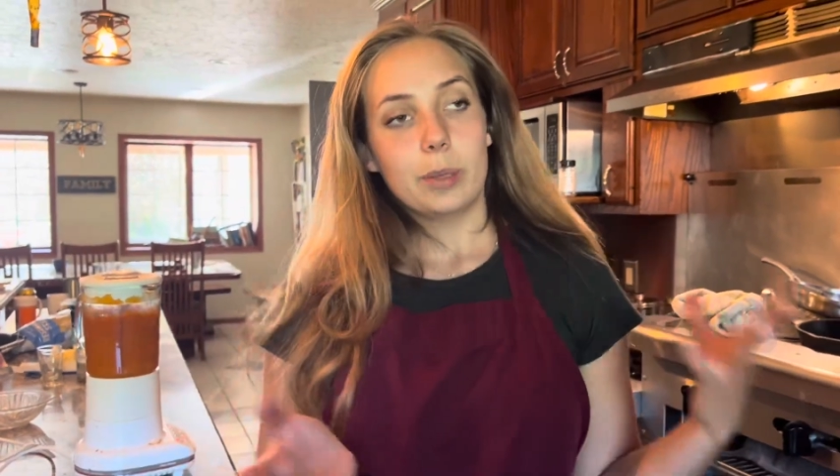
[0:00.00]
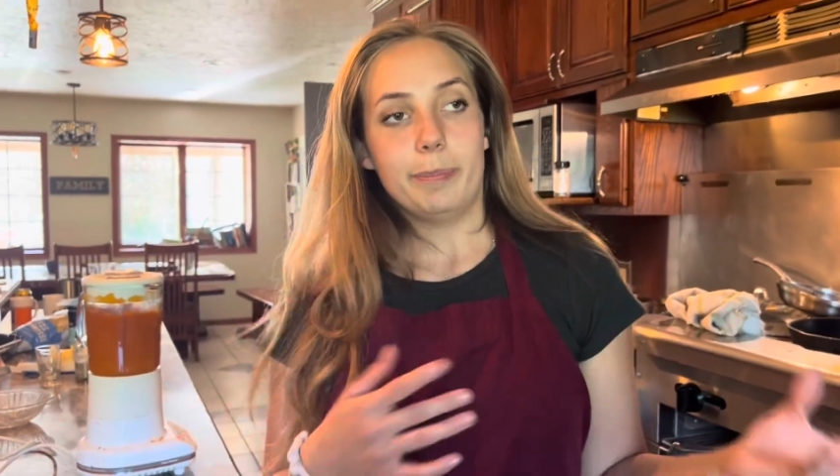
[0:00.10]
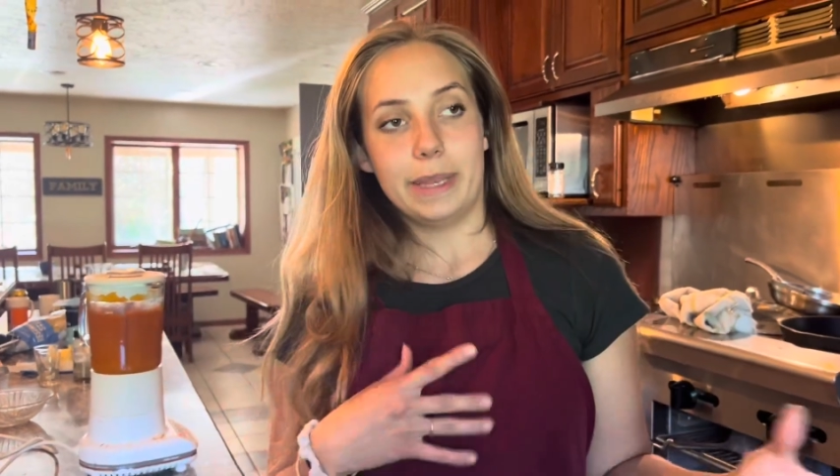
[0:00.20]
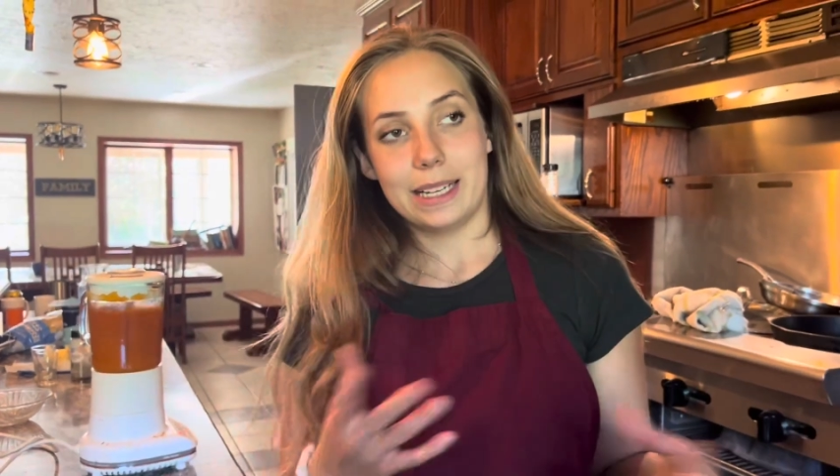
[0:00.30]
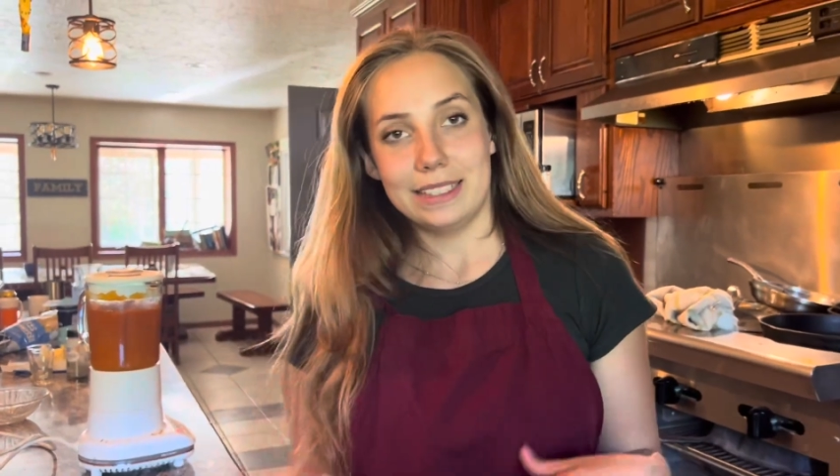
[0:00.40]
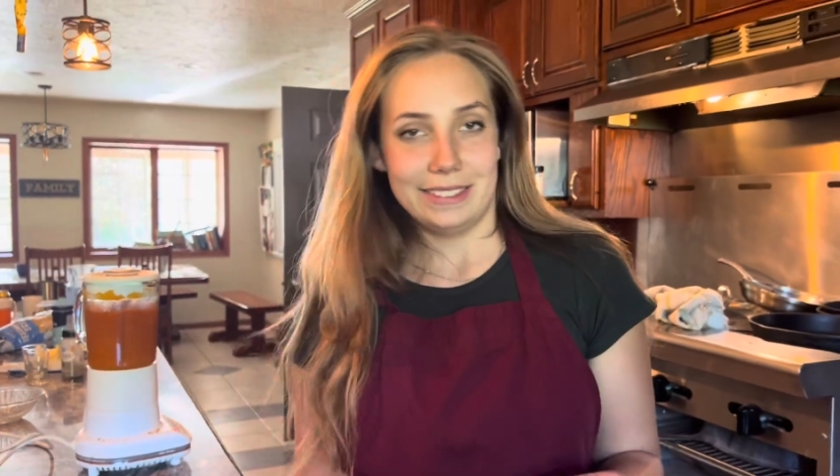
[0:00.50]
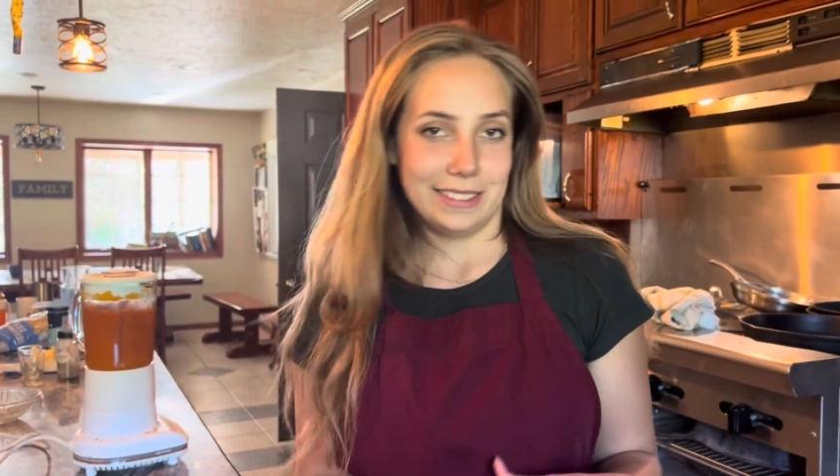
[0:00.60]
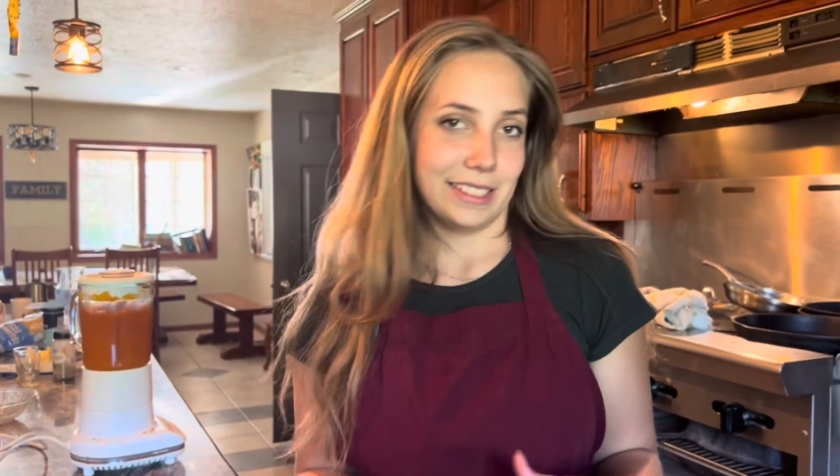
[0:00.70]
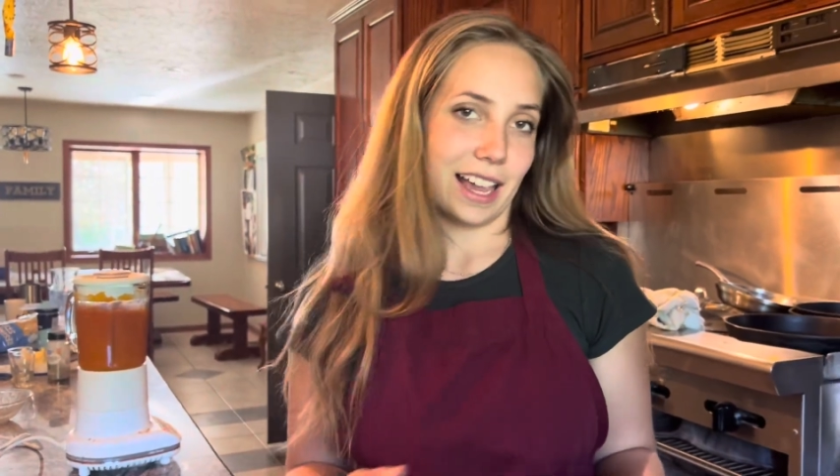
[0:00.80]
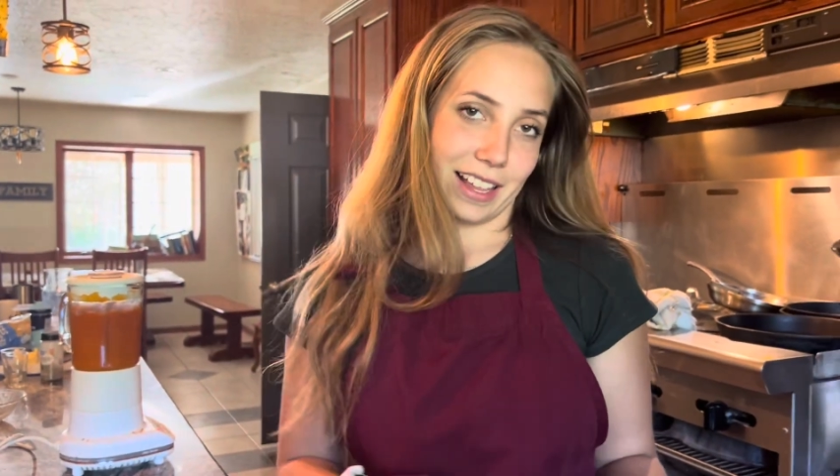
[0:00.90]
because
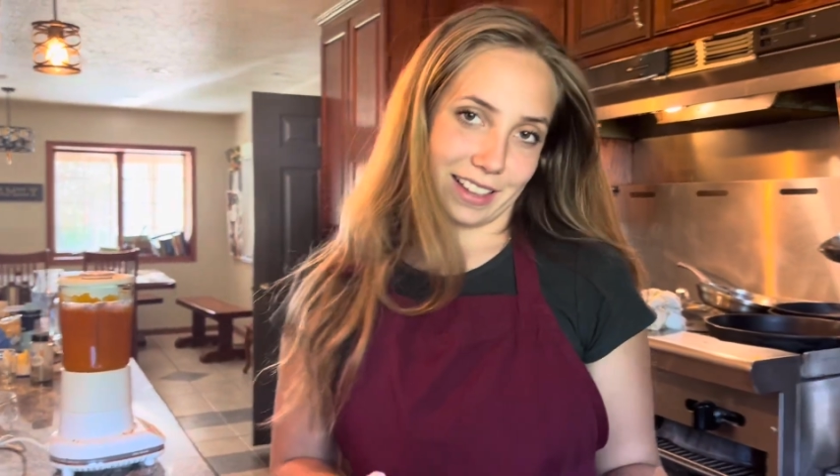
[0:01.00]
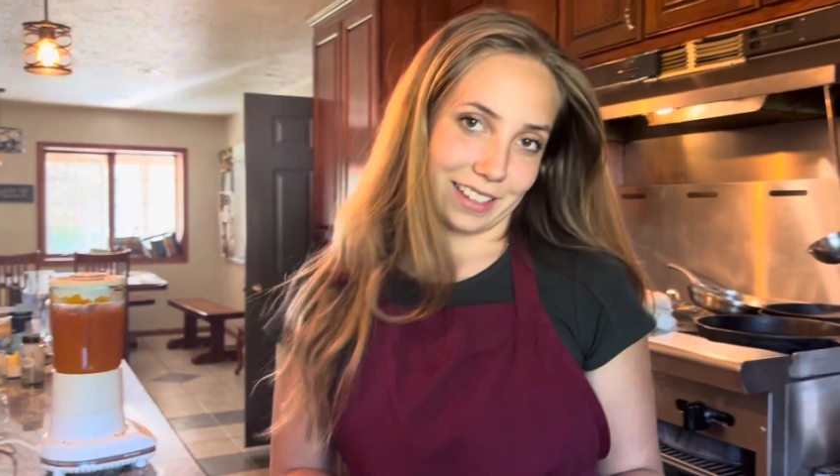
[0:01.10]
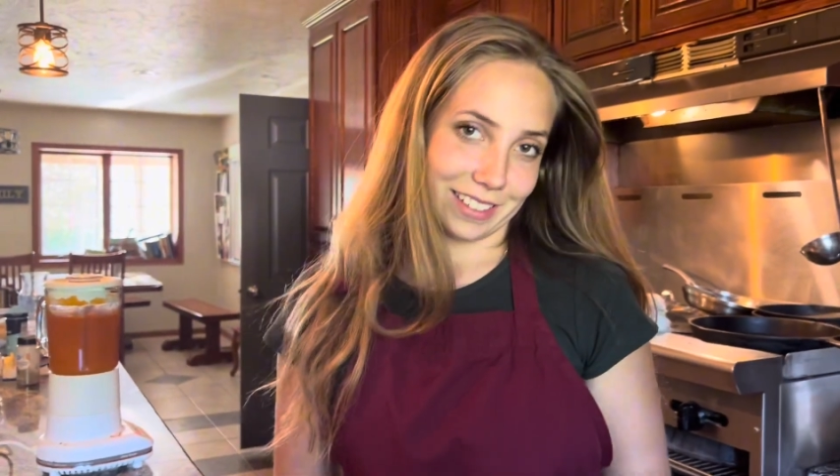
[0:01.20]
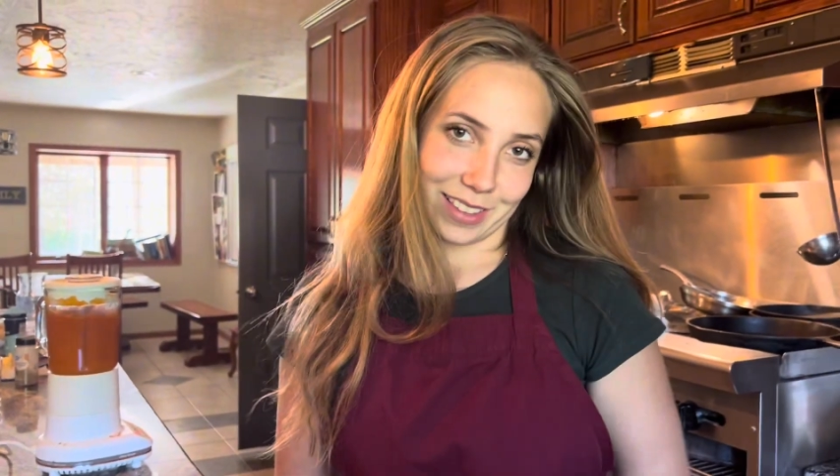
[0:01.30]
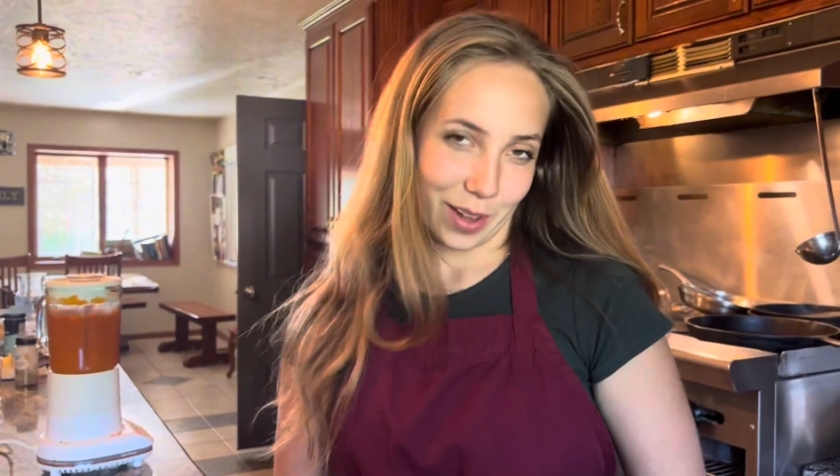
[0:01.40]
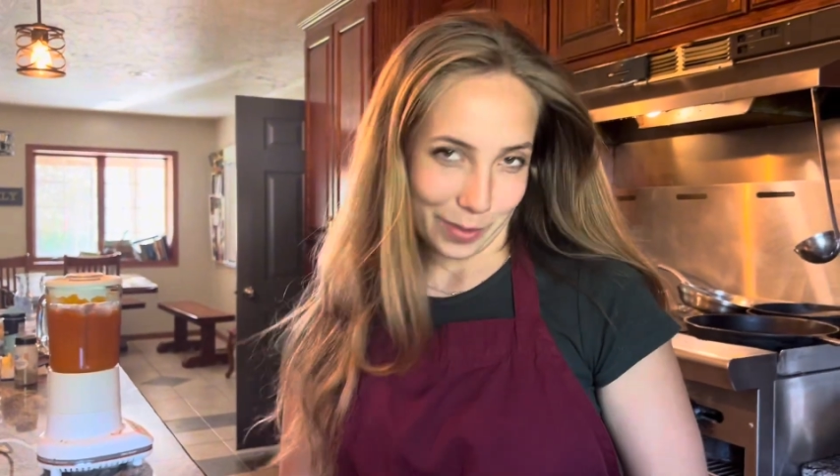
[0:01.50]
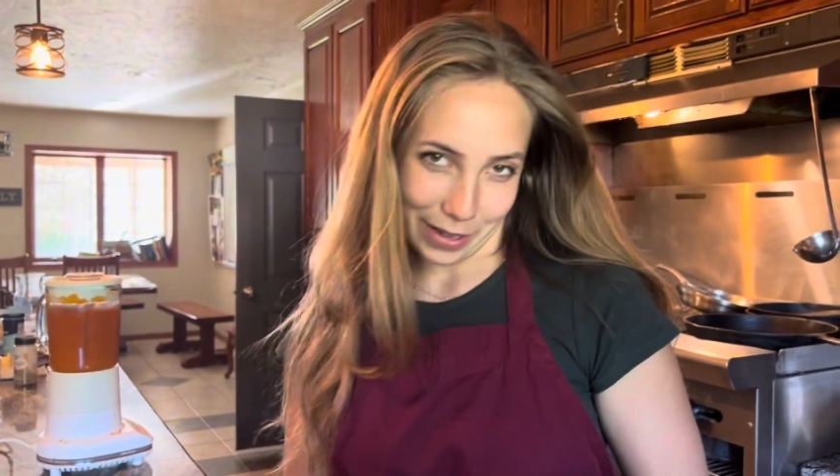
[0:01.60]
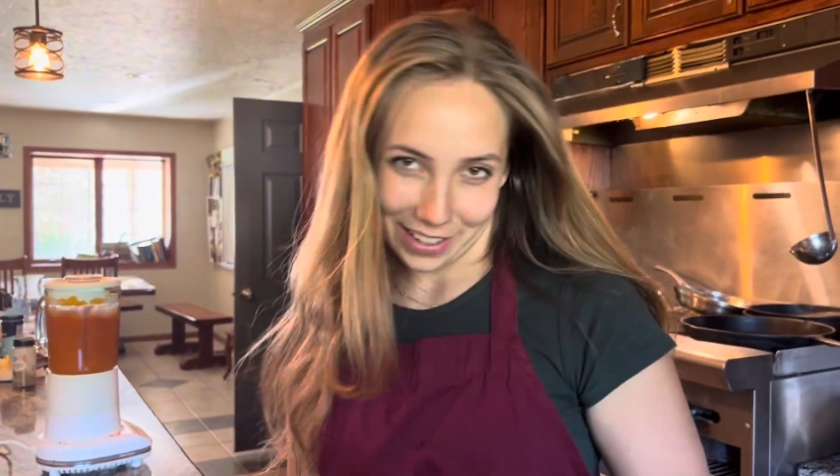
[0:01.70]
I like it that way.